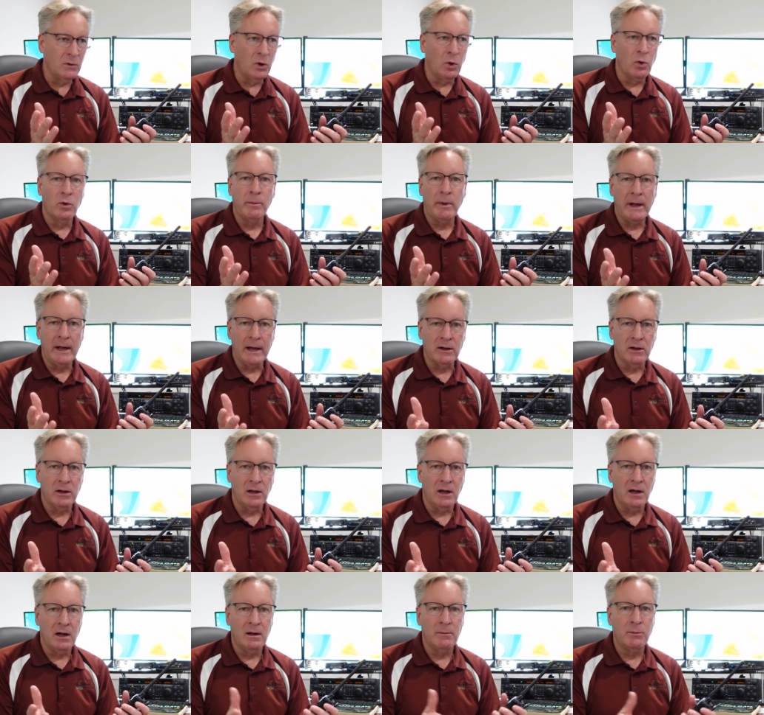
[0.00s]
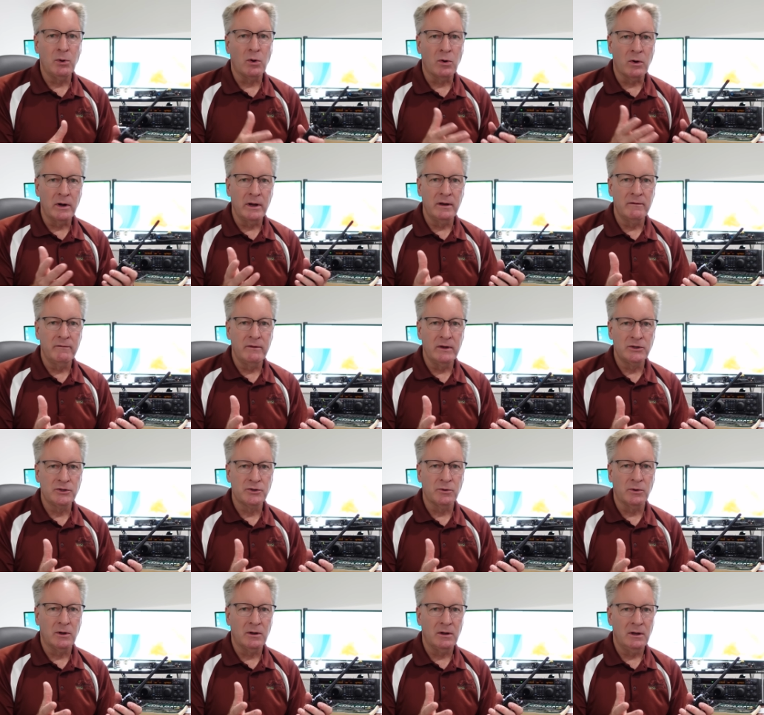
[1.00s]
owned by a club or an
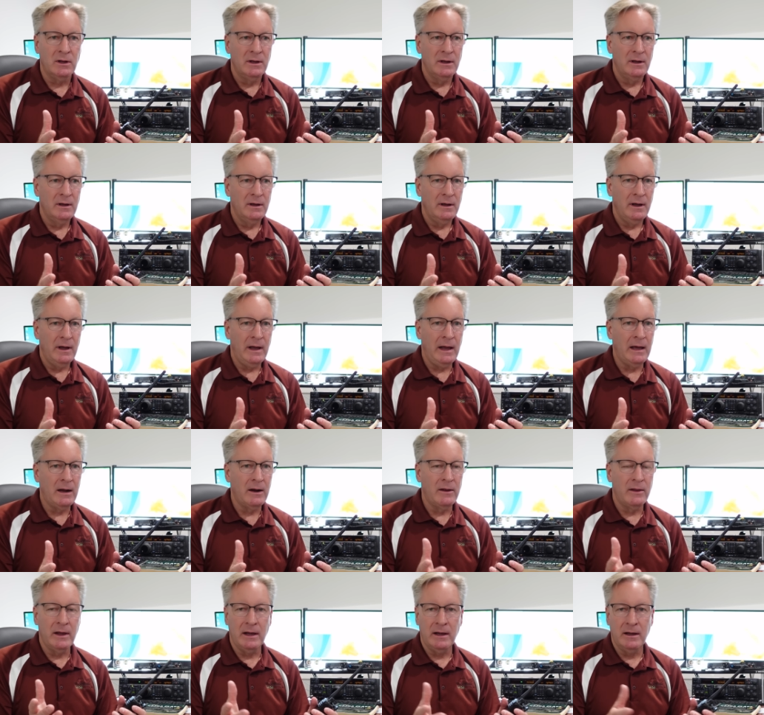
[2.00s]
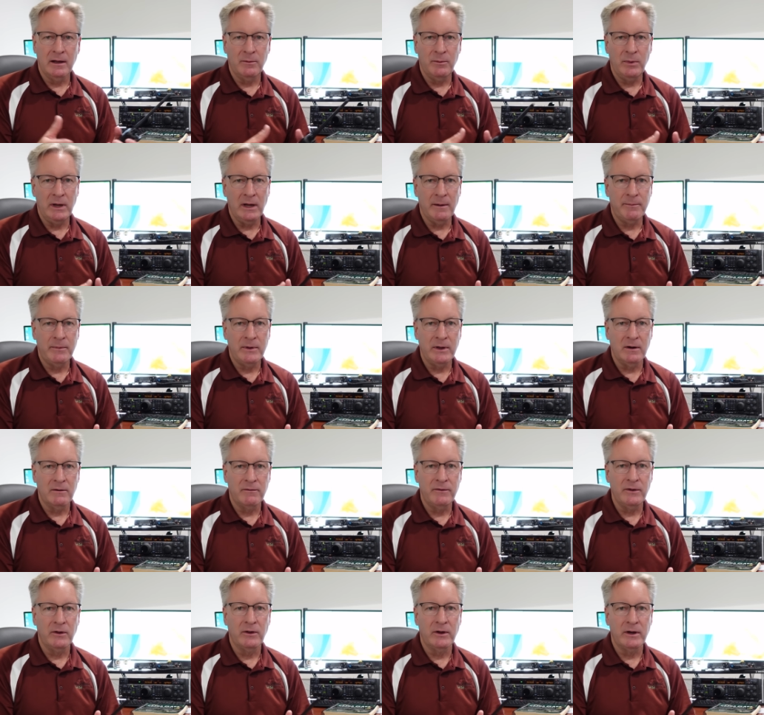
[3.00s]
individual. And are they going to be up there
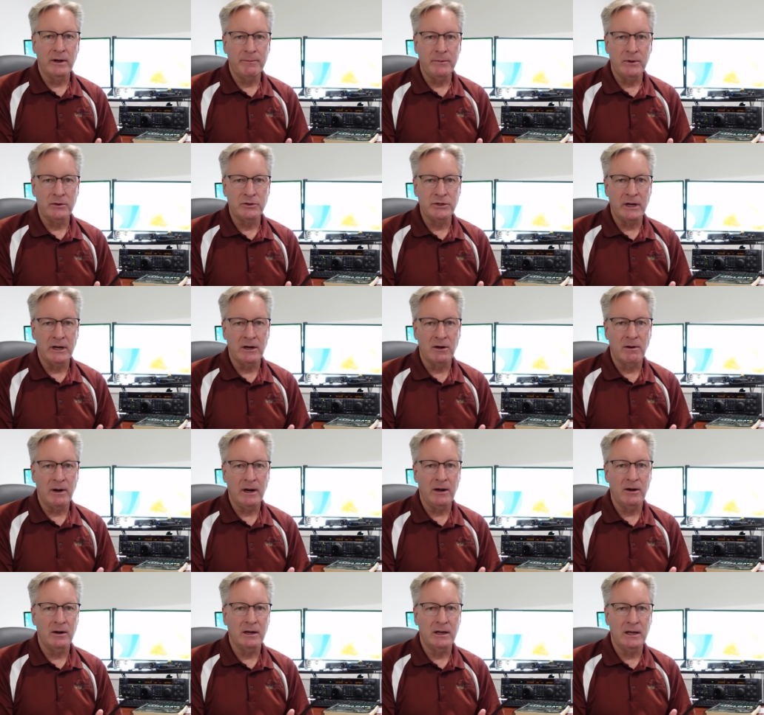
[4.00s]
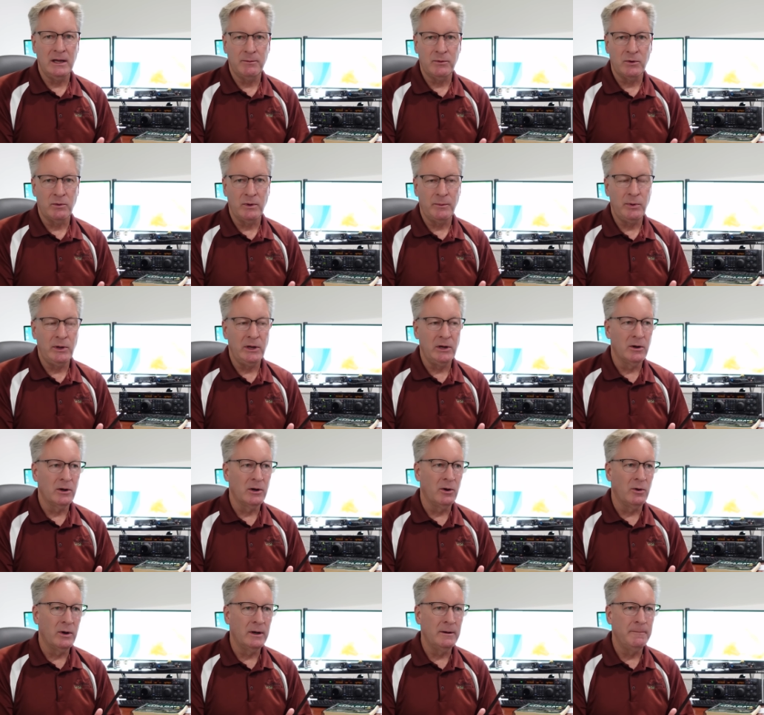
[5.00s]
filling up their generator to keep the repeater
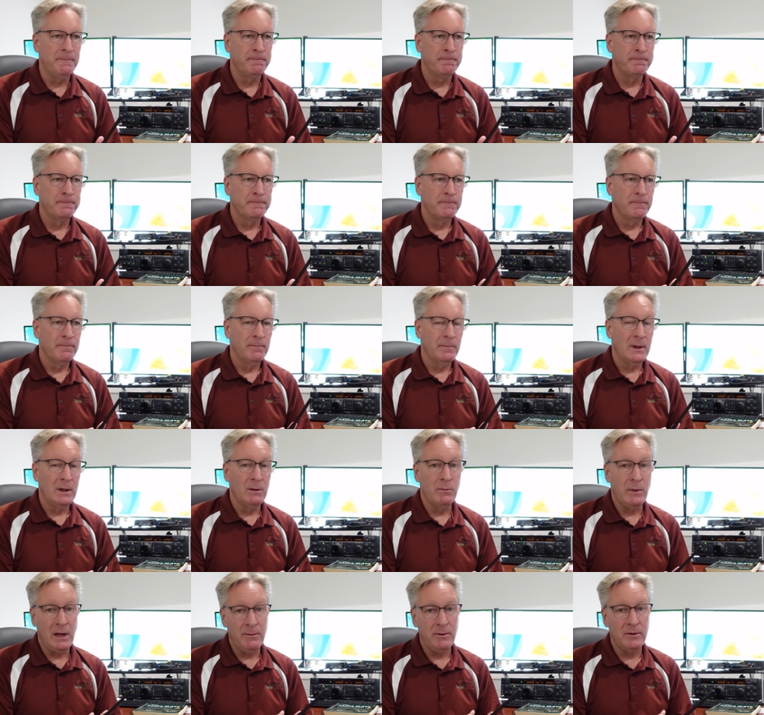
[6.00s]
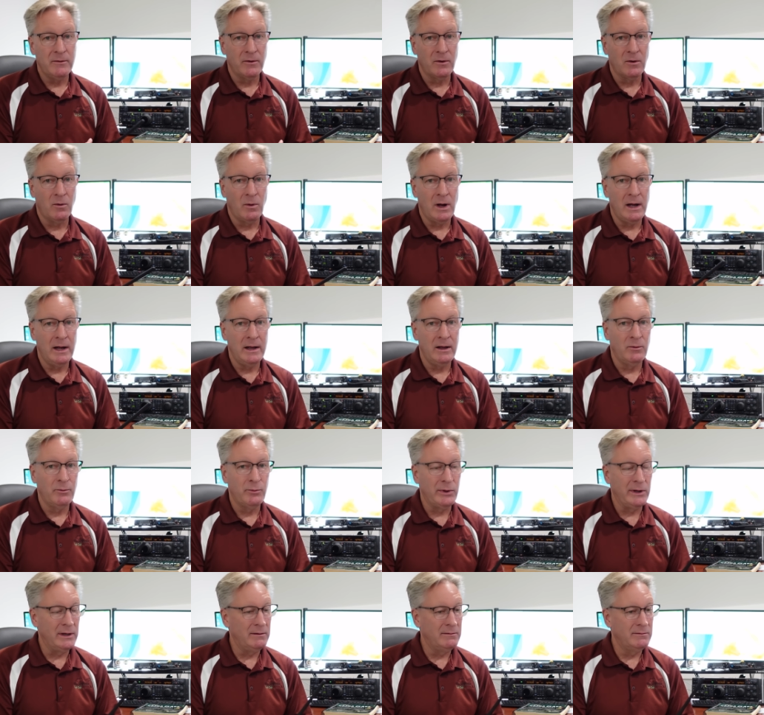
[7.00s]
going? Maybe for a while,
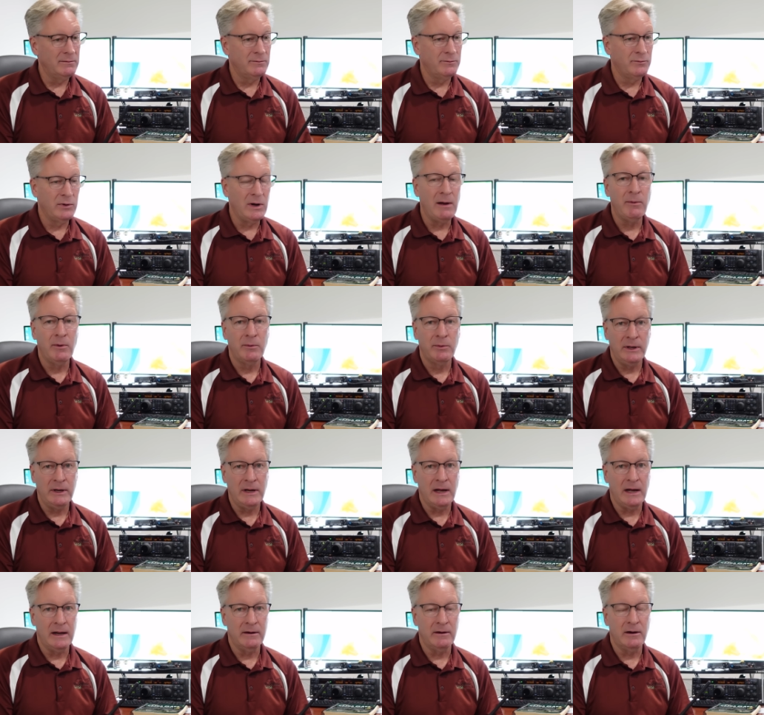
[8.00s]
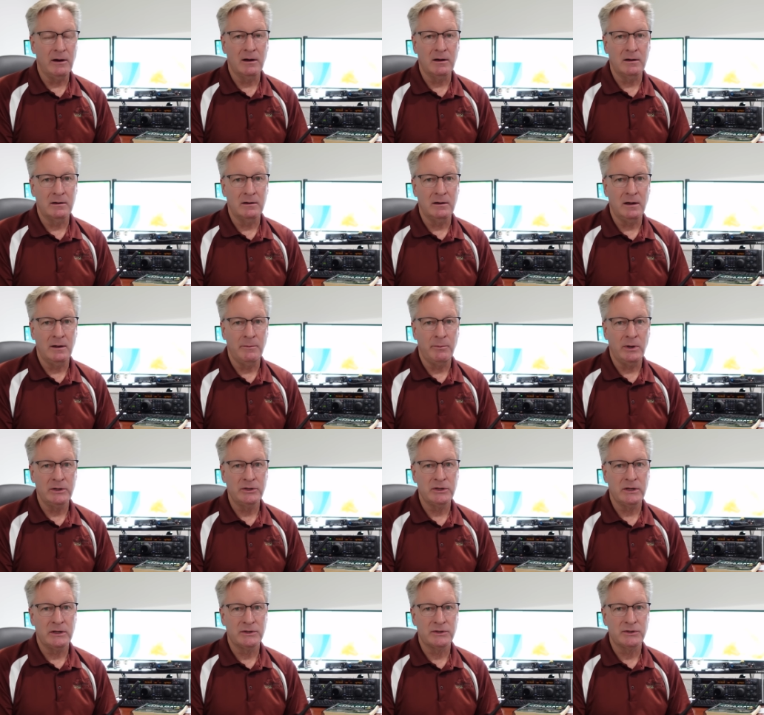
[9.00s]
but probably not. Are a
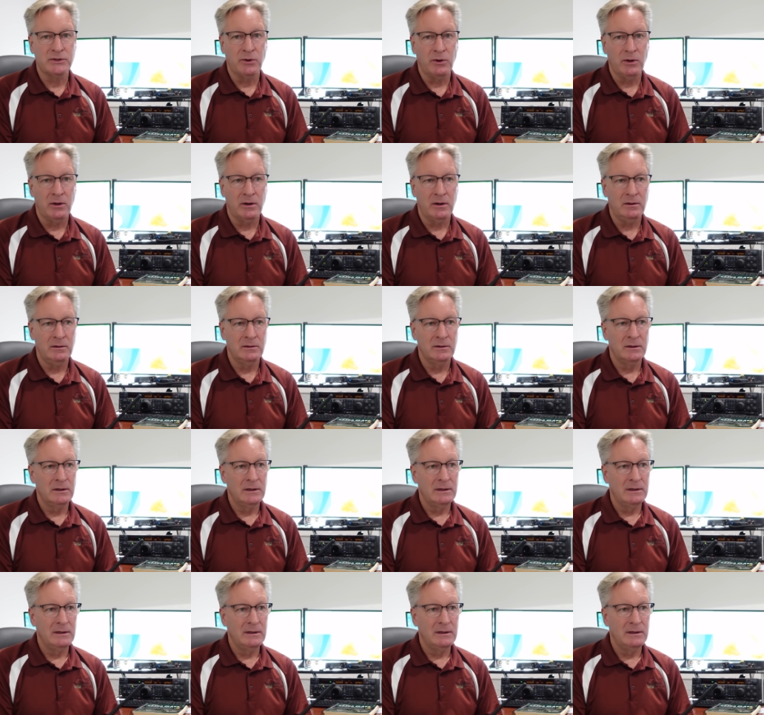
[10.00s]
bunch on solar?